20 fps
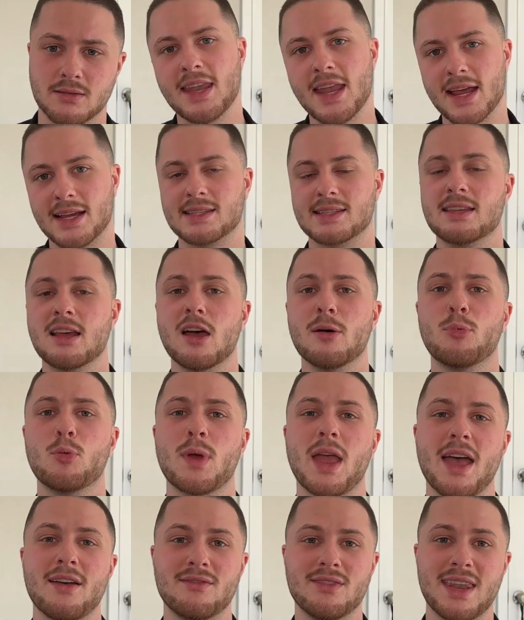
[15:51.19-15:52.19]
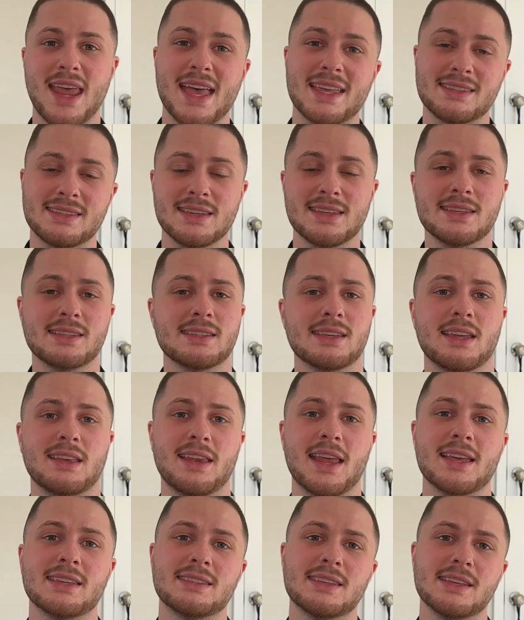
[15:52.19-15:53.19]
Next up, we have Nessus.
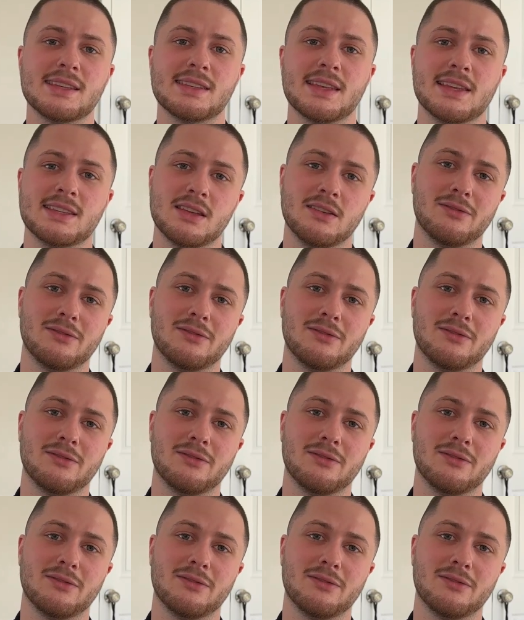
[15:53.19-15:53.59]
Nessus is a